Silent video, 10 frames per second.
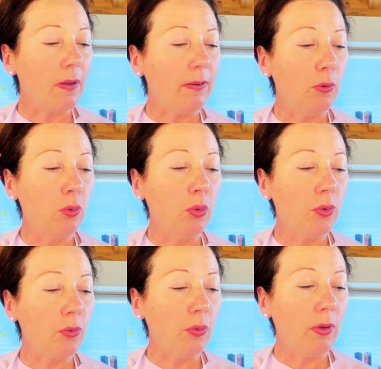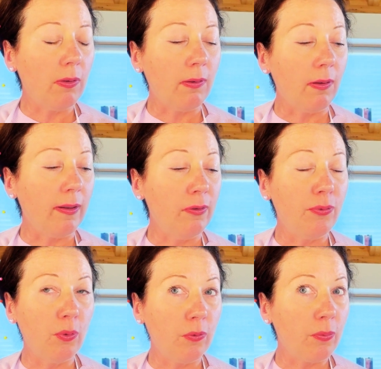You could
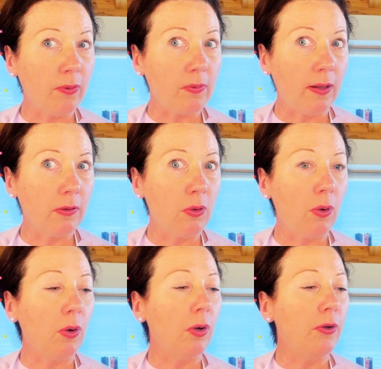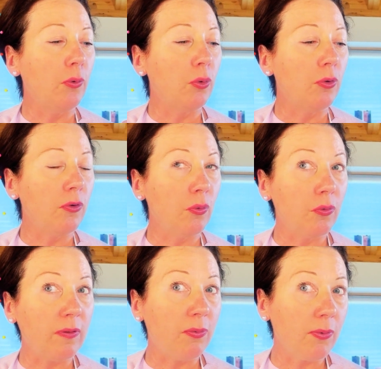infuse with alcohol. You could use
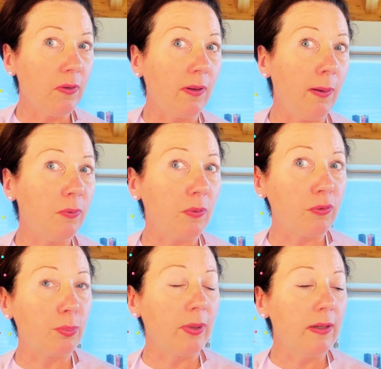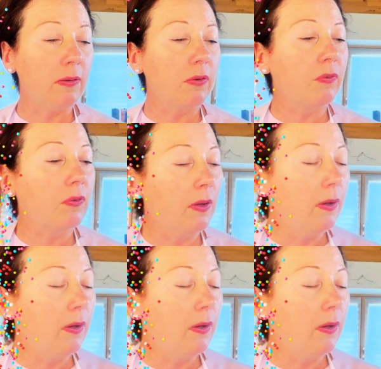different types of sprinkles.